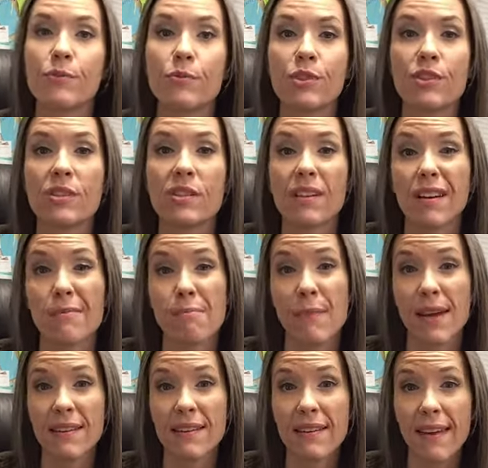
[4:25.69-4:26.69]
which is on
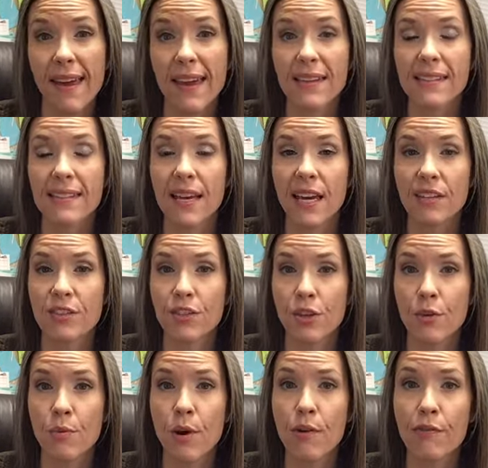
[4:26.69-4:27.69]
Mondays at
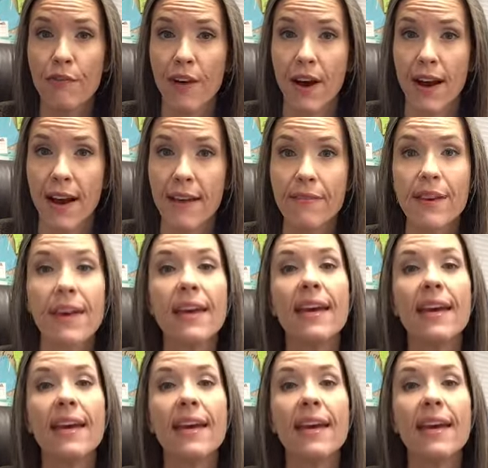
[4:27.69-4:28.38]
2:05.